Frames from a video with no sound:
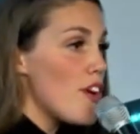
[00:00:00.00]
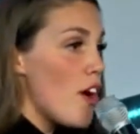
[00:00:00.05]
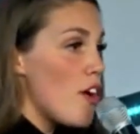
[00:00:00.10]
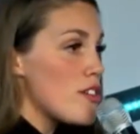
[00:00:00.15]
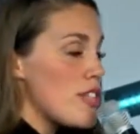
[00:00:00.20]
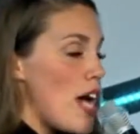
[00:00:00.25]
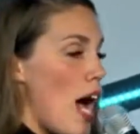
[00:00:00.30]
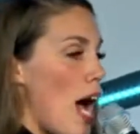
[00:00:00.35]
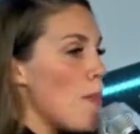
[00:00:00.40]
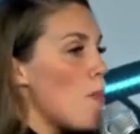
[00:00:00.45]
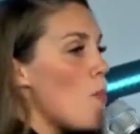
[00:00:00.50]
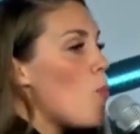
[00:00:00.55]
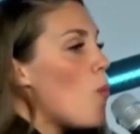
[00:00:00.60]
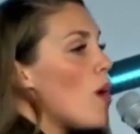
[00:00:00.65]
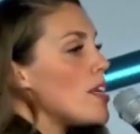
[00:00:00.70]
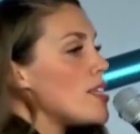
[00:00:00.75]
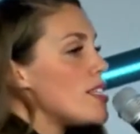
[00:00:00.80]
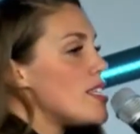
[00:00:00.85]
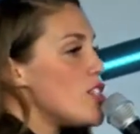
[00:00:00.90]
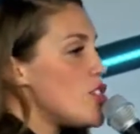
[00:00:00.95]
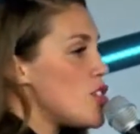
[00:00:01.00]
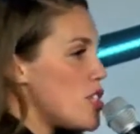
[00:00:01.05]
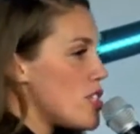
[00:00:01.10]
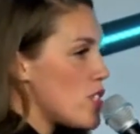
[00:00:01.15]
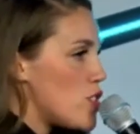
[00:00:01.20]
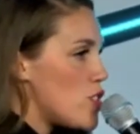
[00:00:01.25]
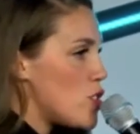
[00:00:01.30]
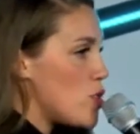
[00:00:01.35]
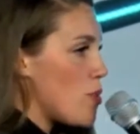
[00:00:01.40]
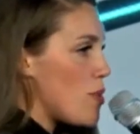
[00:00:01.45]
our time. What did
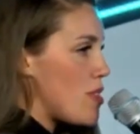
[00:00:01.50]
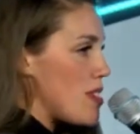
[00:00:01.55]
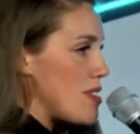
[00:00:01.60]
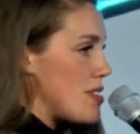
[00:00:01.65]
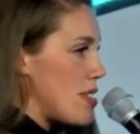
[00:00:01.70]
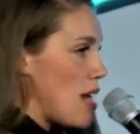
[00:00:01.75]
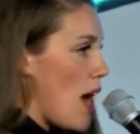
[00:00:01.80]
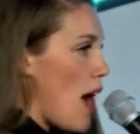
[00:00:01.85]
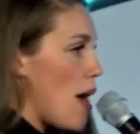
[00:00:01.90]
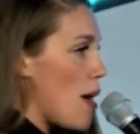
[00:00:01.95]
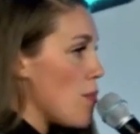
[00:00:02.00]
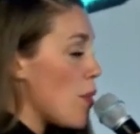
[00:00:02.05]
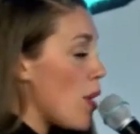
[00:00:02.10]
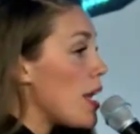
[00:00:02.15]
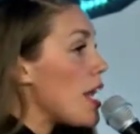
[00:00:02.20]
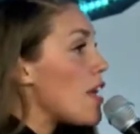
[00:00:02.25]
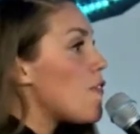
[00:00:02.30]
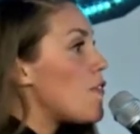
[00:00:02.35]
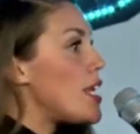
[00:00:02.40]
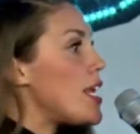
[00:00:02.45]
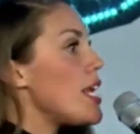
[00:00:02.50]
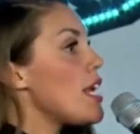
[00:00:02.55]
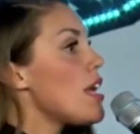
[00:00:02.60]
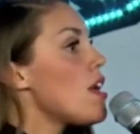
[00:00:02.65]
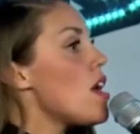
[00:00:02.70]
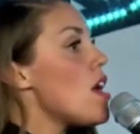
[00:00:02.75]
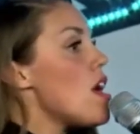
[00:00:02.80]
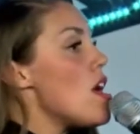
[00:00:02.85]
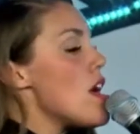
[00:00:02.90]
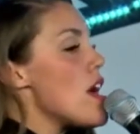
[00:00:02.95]
Jesus do with his time, right? If he
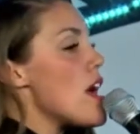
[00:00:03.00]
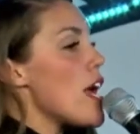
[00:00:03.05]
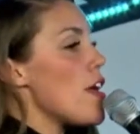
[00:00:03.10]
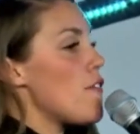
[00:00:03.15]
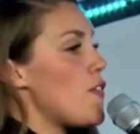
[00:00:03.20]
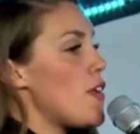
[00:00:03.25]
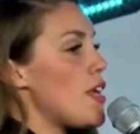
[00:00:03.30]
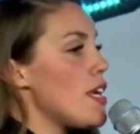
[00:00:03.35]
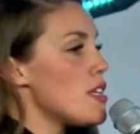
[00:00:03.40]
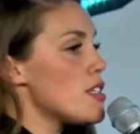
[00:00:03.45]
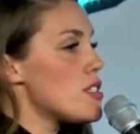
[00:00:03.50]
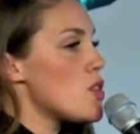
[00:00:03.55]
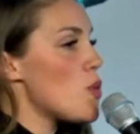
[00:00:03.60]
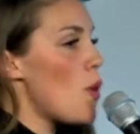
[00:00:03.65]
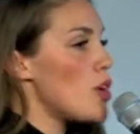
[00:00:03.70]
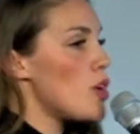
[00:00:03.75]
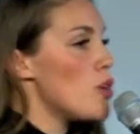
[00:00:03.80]
is the one